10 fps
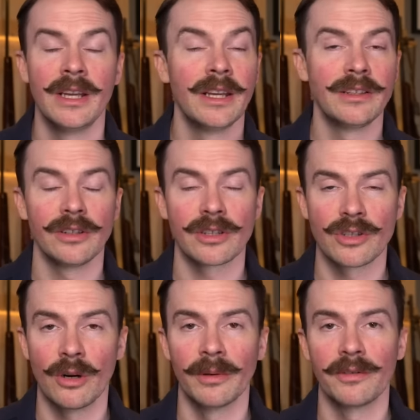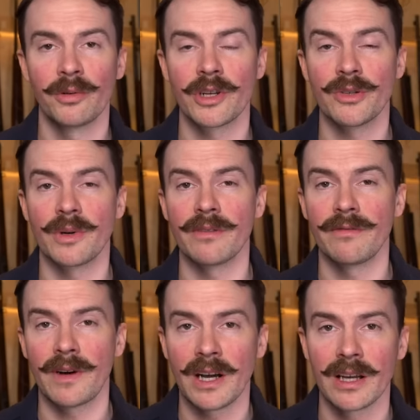until October of
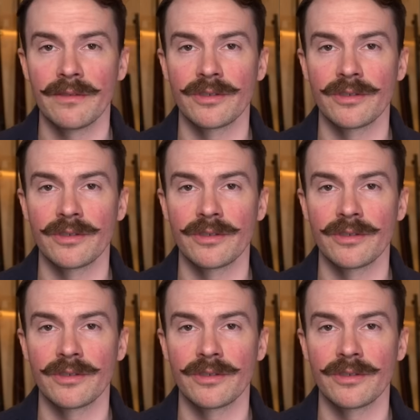2025.